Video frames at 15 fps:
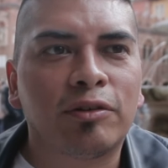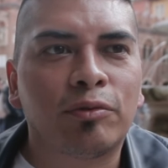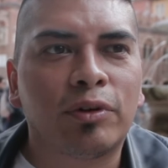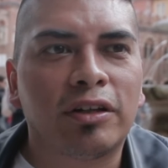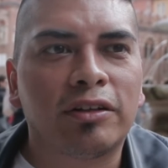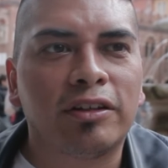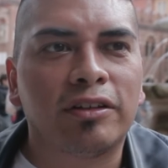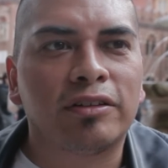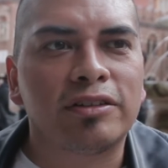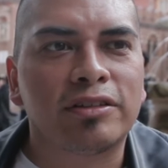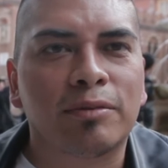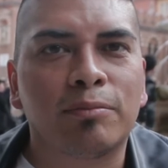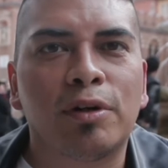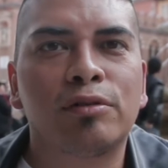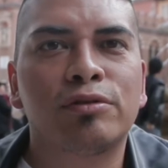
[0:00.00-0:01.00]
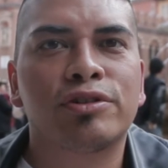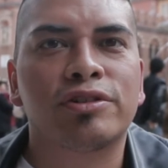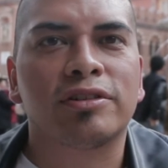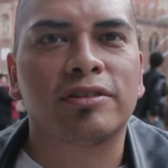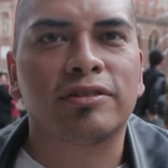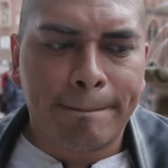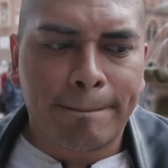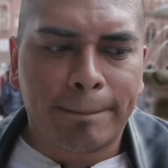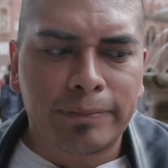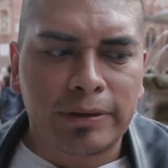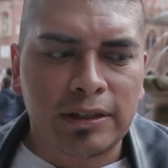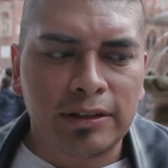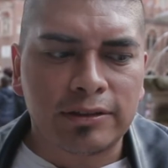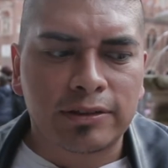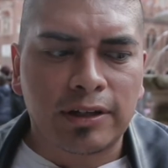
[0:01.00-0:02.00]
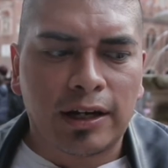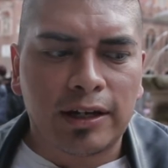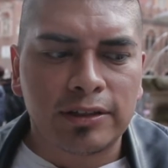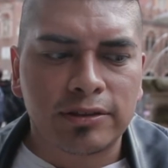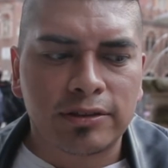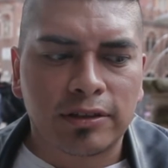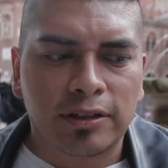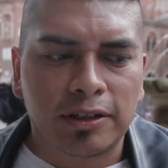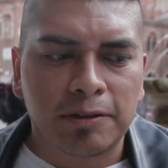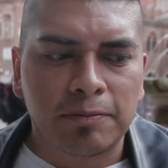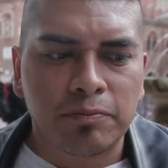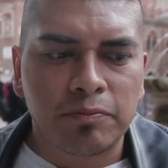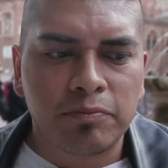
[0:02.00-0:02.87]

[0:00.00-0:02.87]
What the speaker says: what these emotions. These guys, they're